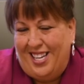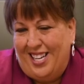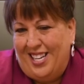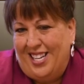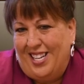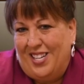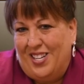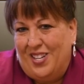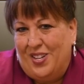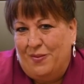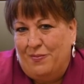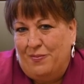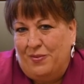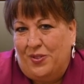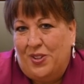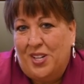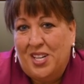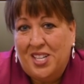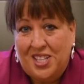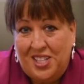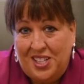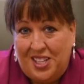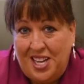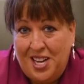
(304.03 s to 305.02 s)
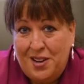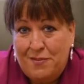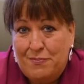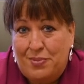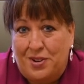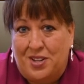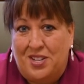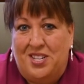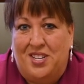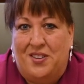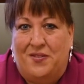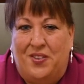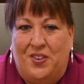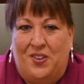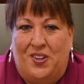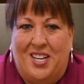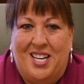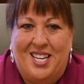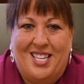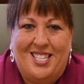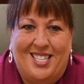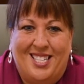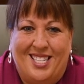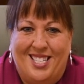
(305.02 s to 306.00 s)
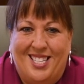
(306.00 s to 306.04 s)
Click the like button if you
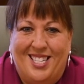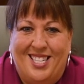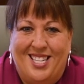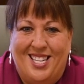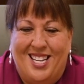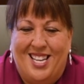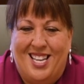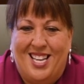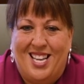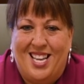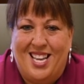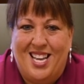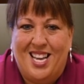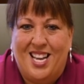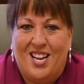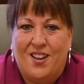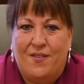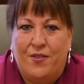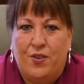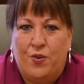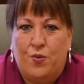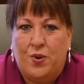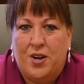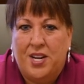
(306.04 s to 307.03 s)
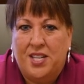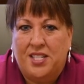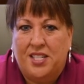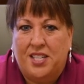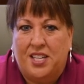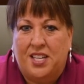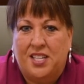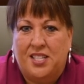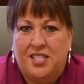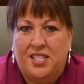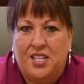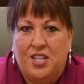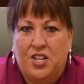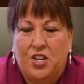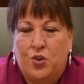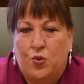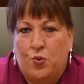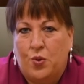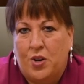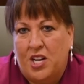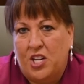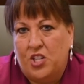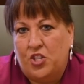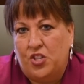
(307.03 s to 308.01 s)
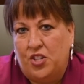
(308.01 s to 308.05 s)
liked it, and if you want to continue to
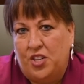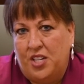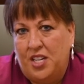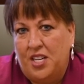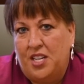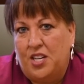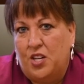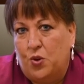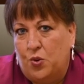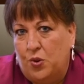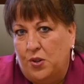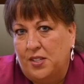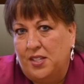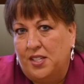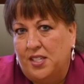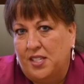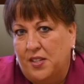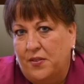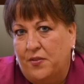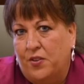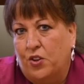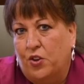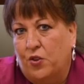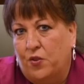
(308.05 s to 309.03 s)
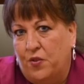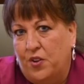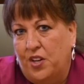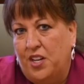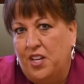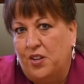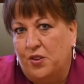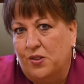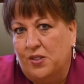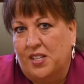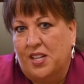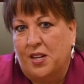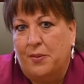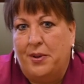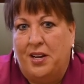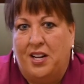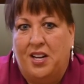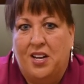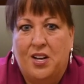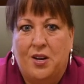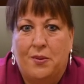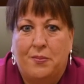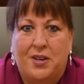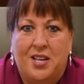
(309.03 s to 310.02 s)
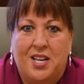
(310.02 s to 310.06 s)
watch and get notices of other videos coming
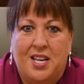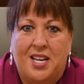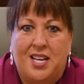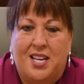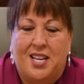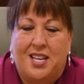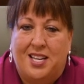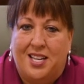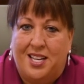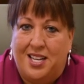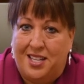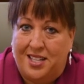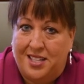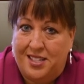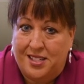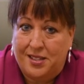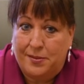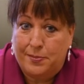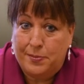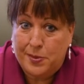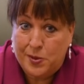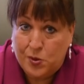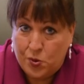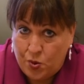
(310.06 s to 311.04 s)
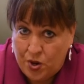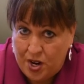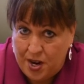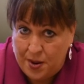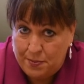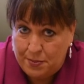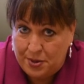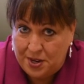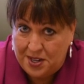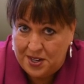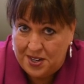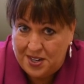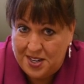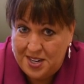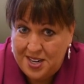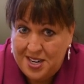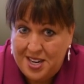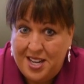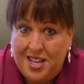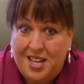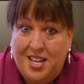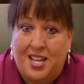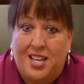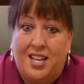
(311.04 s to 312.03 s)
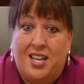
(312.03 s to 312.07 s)
up, hit the subscribe button.
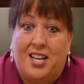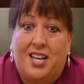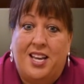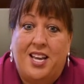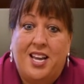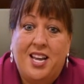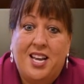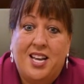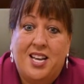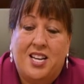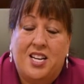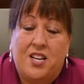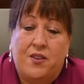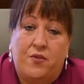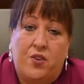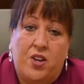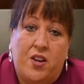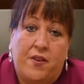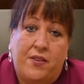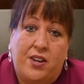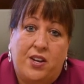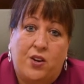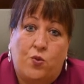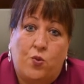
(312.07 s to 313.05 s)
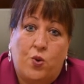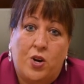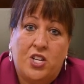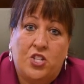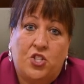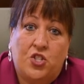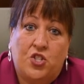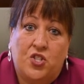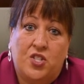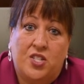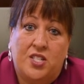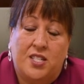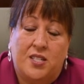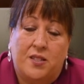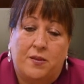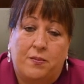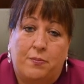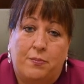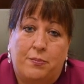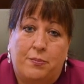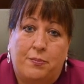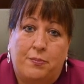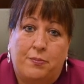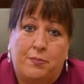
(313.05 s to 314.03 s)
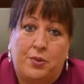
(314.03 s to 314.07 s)
And if you have any questions,
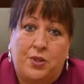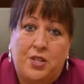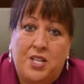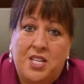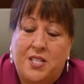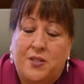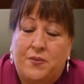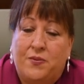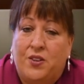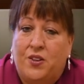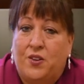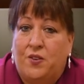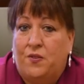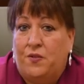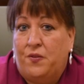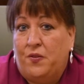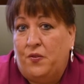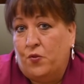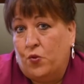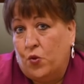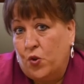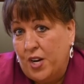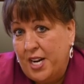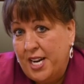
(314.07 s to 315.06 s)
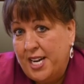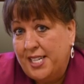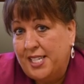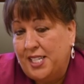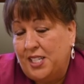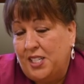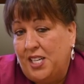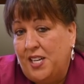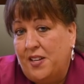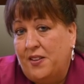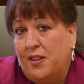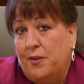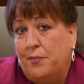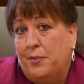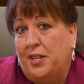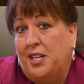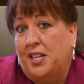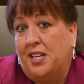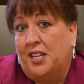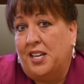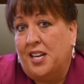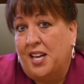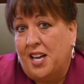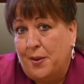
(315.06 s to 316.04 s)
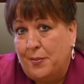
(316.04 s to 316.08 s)
please feel free to leave them in
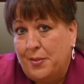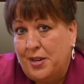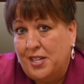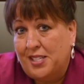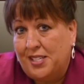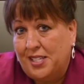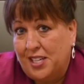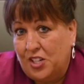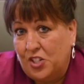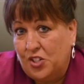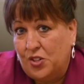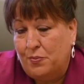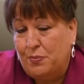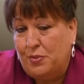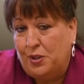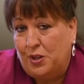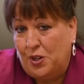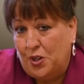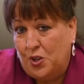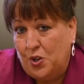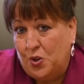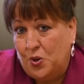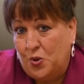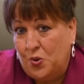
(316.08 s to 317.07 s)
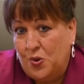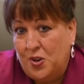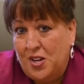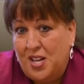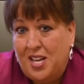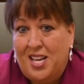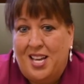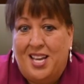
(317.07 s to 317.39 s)
the comment section below,